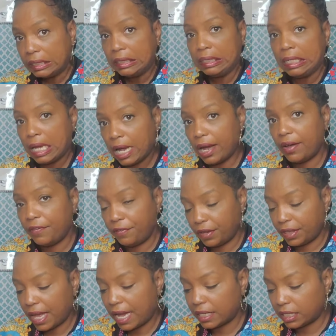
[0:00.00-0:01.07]
yeah, for
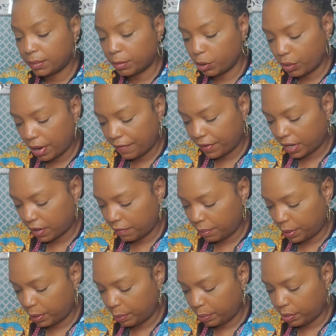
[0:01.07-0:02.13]
that demographic of
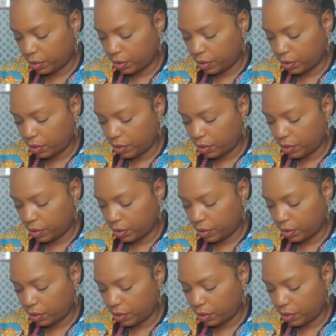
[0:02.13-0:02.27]
people.